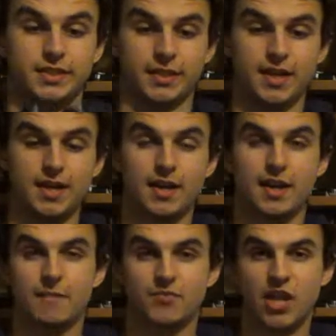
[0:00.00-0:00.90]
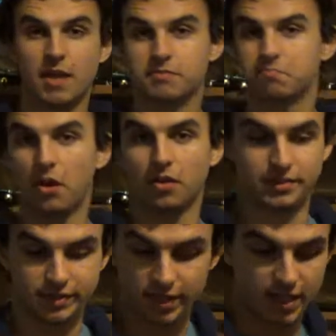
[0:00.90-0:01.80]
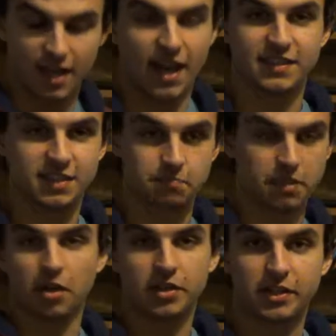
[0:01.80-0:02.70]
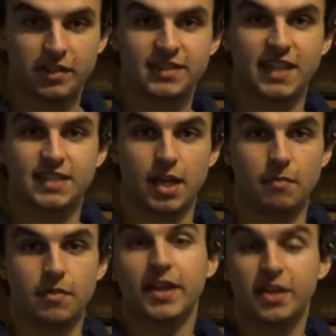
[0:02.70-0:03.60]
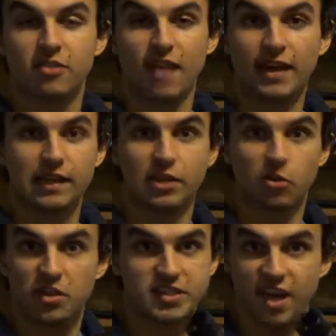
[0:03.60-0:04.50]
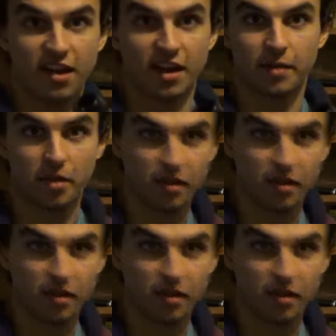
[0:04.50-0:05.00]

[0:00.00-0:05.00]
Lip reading: yeah? James Bond has his binoculars set up incorrectly all the time.